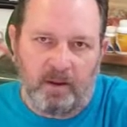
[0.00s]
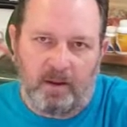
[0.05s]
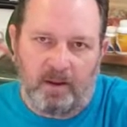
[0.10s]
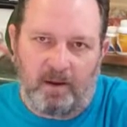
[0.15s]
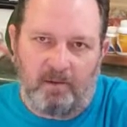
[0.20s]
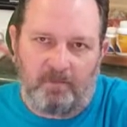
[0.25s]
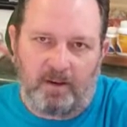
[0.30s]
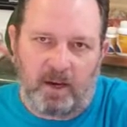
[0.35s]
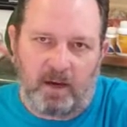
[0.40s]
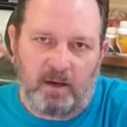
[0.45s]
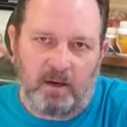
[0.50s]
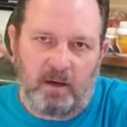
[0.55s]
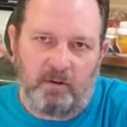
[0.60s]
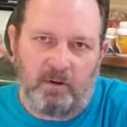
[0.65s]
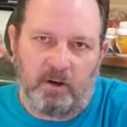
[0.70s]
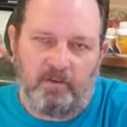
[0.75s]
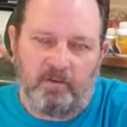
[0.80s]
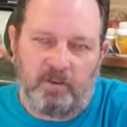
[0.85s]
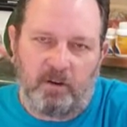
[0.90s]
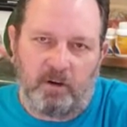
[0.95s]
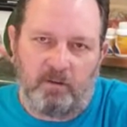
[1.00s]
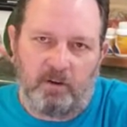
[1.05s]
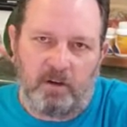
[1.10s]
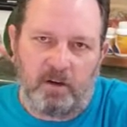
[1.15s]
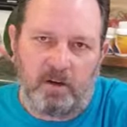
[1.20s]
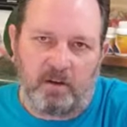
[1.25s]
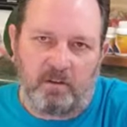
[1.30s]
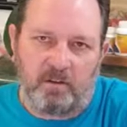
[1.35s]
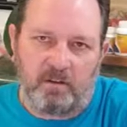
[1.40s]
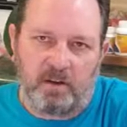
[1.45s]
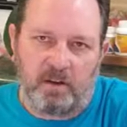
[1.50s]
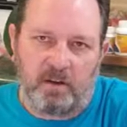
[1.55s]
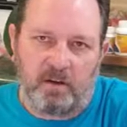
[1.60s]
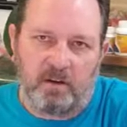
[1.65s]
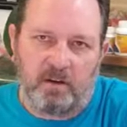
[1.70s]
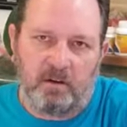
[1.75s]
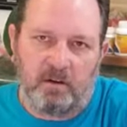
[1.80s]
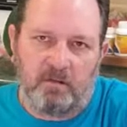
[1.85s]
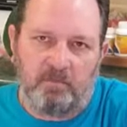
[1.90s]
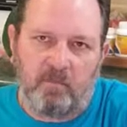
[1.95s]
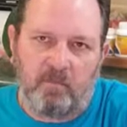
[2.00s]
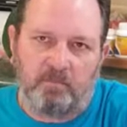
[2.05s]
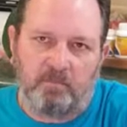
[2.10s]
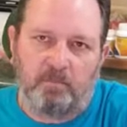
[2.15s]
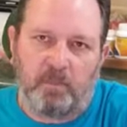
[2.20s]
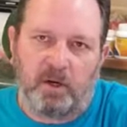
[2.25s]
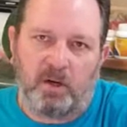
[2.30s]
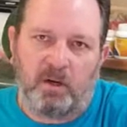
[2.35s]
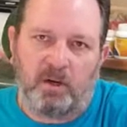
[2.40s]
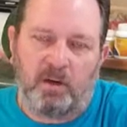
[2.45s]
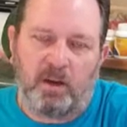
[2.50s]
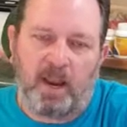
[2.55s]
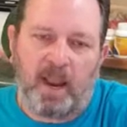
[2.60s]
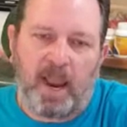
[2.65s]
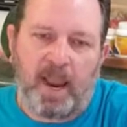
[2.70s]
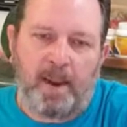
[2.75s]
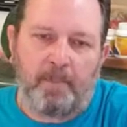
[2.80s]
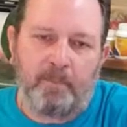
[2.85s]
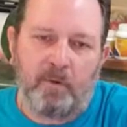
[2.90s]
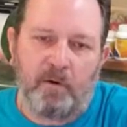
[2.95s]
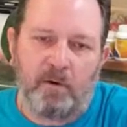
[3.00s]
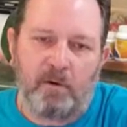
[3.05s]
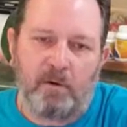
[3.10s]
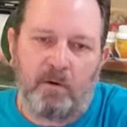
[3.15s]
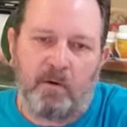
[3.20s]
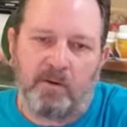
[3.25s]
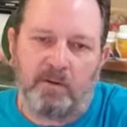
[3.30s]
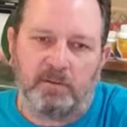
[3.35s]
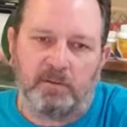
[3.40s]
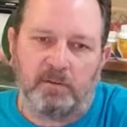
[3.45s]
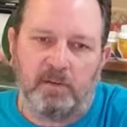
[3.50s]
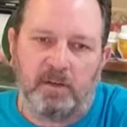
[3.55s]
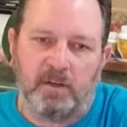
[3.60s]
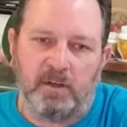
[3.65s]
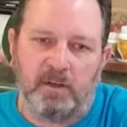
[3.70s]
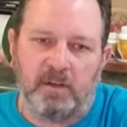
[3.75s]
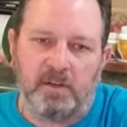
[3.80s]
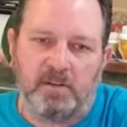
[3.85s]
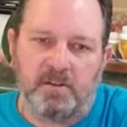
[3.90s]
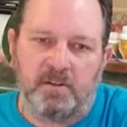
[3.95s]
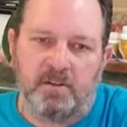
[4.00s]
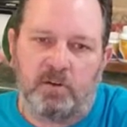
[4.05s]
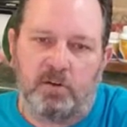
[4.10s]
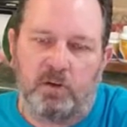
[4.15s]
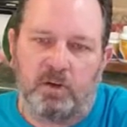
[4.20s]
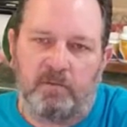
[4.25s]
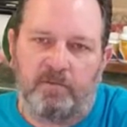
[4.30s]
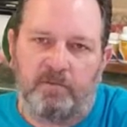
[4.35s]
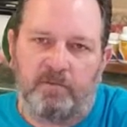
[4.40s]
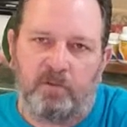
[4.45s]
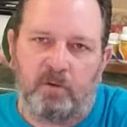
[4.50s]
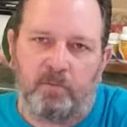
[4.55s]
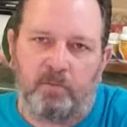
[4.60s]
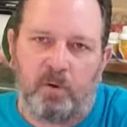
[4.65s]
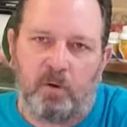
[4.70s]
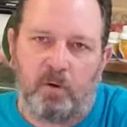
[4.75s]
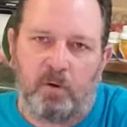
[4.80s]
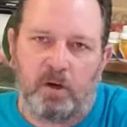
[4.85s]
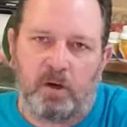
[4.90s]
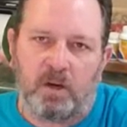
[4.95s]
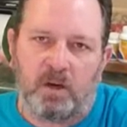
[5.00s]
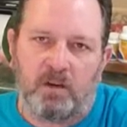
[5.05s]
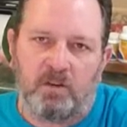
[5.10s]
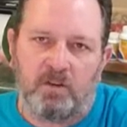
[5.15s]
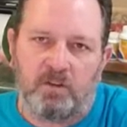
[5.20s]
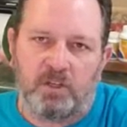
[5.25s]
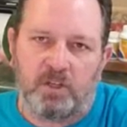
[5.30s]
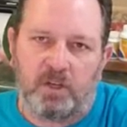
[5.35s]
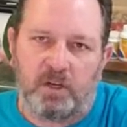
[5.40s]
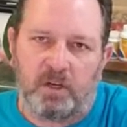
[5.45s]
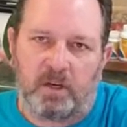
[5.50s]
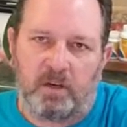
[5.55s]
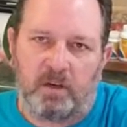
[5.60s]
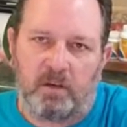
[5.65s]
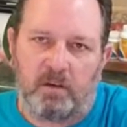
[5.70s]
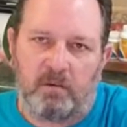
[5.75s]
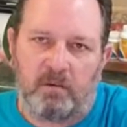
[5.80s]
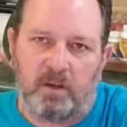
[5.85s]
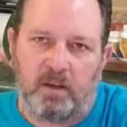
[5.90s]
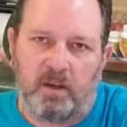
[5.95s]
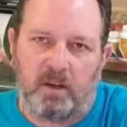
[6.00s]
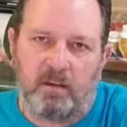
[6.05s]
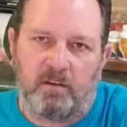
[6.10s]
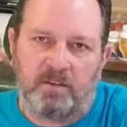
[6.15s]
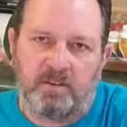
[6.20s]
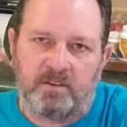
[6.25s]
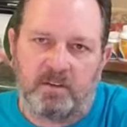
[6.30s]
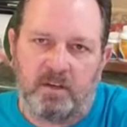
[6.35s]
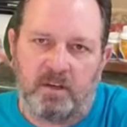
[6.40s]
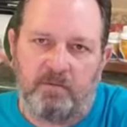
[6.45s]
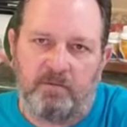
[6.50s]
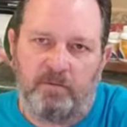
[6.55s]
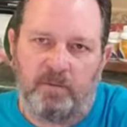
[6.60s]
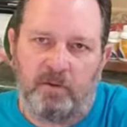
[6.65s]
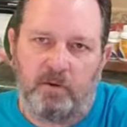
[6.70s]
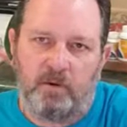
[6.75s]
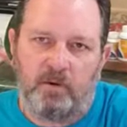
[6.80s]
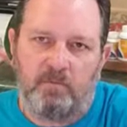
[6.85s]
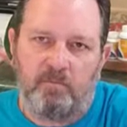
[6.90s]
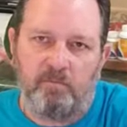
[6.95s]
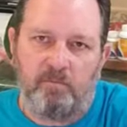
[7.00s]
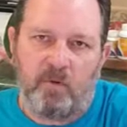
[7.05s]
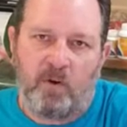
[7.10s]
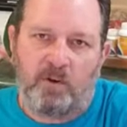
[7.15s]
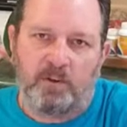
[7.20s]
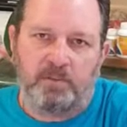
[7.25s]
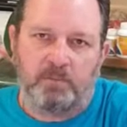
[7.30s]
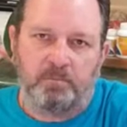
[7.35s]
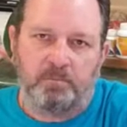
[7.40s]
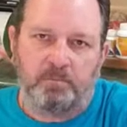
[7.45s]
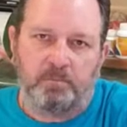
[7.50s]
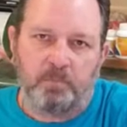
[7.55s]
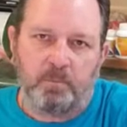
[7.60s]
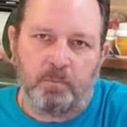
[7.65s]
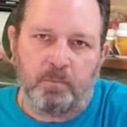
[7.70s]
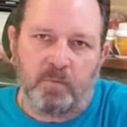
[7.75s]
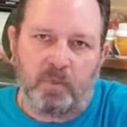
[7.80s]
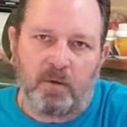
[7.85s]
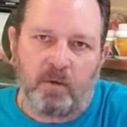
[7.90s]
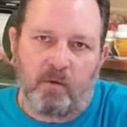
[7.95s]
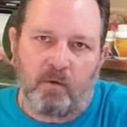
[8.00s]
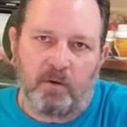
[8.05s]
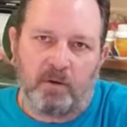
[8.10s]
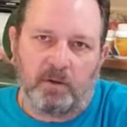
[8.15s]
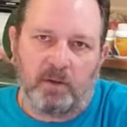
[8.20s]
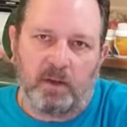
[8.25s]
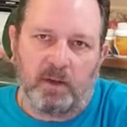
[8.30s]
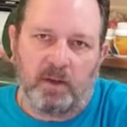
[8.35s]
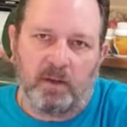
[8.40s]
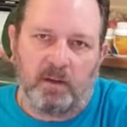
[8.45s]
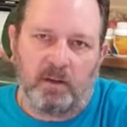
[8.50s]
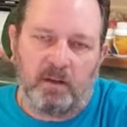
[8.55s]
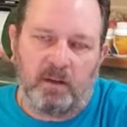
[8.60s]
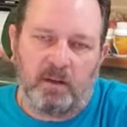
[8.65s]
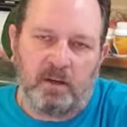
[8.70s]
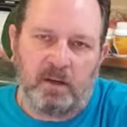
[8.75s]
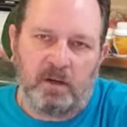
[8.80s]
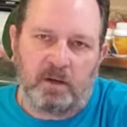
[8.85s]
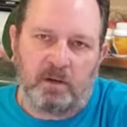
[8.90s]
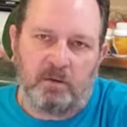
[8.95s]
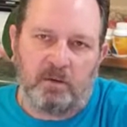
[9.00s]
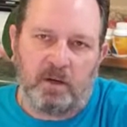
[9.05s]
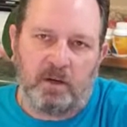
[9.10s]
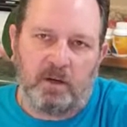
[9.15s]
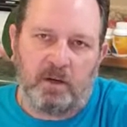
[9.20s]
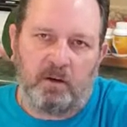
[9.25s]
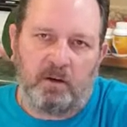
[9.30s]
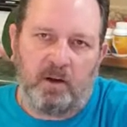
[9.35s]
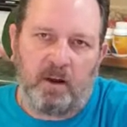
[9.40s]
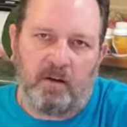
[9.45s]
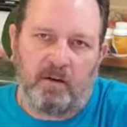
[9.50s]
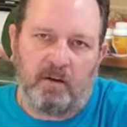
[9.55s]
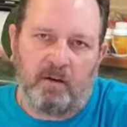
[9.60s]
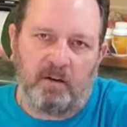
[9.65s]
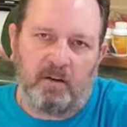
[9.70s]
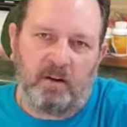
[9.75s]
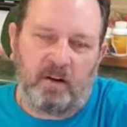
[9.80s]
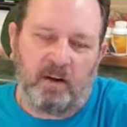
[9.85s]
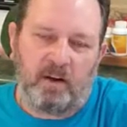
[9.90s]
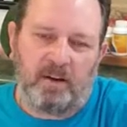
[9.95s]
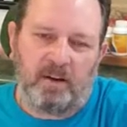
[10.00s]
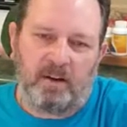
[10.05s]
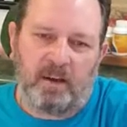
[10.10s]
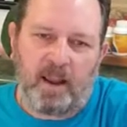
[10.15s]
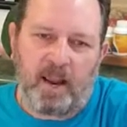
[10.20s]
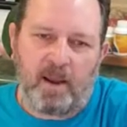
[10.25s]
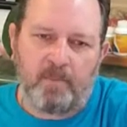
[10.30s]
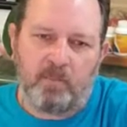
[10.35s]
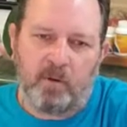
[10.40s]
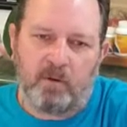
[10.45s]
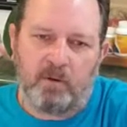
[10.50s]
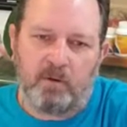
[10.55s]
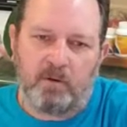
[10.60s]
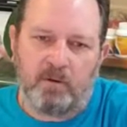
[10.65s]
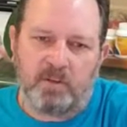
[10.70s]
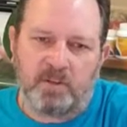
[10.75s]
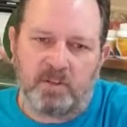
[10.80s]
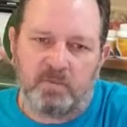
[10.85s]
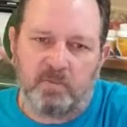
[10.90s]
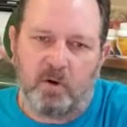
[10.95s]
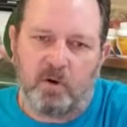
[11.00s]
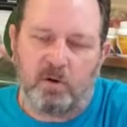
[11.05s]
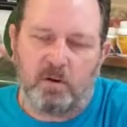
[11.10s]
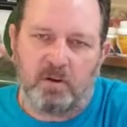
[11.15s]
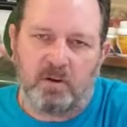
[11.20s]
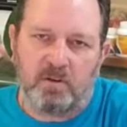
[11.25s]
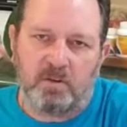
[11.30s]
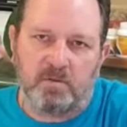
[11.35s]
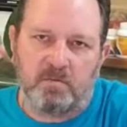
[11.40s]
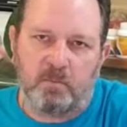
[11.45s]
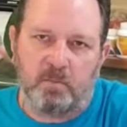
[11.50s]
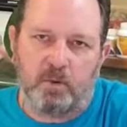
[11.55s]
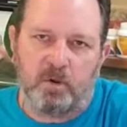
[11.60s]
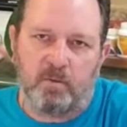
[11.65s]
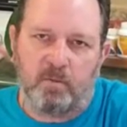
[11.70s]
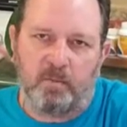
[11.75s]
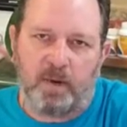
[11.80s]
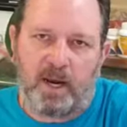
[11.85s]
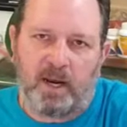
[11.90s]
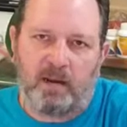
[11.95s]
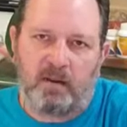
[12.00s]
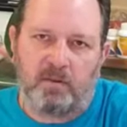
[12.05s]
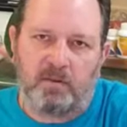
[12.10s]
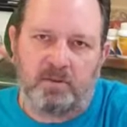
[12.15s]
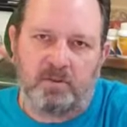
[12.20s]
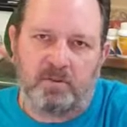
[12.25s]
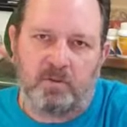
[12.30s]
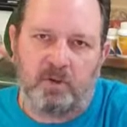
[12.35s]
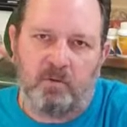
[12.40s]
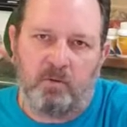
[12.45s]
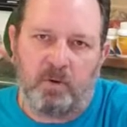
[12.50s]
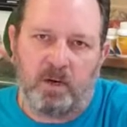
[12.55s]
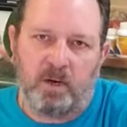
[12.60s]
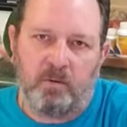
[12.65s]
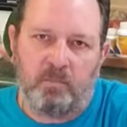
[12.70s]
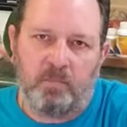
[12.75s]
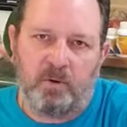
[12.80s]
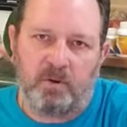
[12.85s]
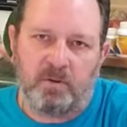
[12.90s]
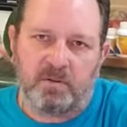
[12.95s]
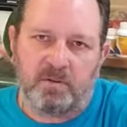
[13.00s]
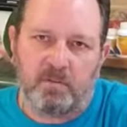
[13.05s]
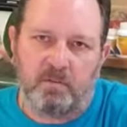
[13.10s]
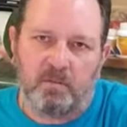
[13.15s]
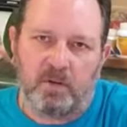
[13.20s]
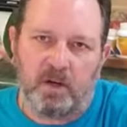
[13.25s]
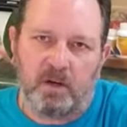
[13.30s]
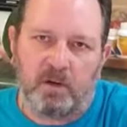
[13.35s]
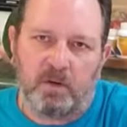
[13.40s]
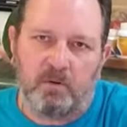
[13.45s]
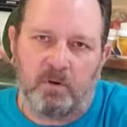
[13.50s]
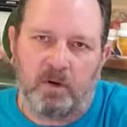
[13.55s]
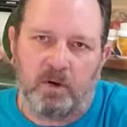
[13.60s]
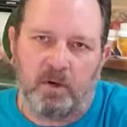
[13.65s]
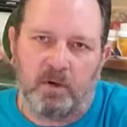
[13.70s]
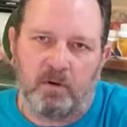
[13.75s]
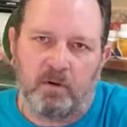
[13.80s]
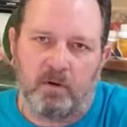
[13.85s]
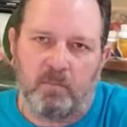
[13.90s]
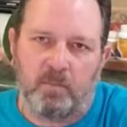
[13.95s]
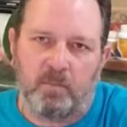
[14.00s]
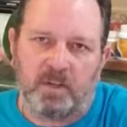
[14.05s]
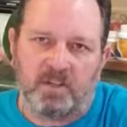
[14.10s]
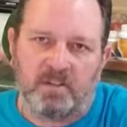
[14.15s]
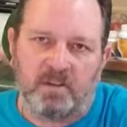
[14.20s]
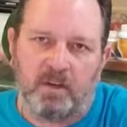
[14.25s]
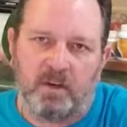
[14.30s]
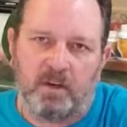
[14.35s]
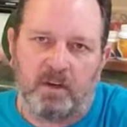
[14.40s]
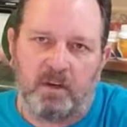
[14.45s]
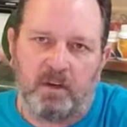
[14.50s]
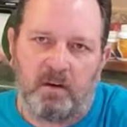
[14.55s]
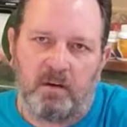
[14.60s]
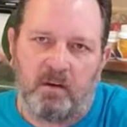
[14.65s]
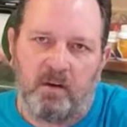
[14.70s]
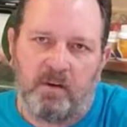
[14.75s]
I've got every flavor you can think of, but apple is good for pork and chicken and seafood. And the hickory, apple smoke is real mild, so you want to put some hickory or mesquite